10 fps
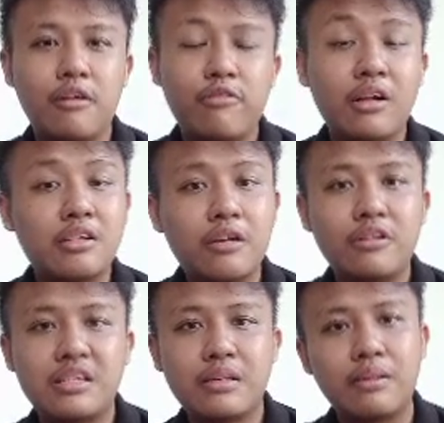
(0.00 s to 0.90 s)
Vocal
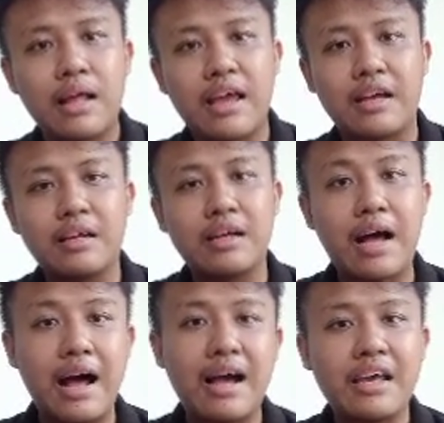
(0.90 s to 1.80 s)
sounds is like a,
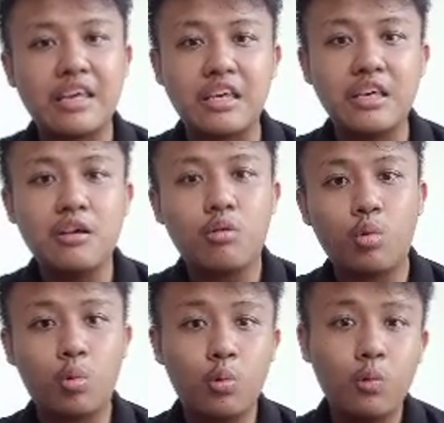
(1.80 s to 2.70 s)
i,
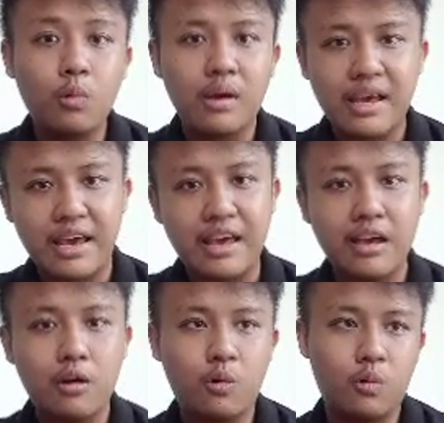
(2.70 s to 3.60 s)
u,
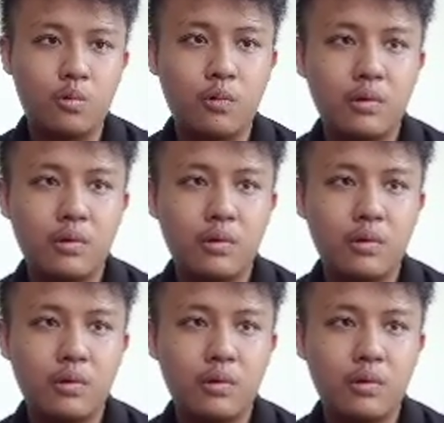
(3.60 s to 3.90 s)
e, o.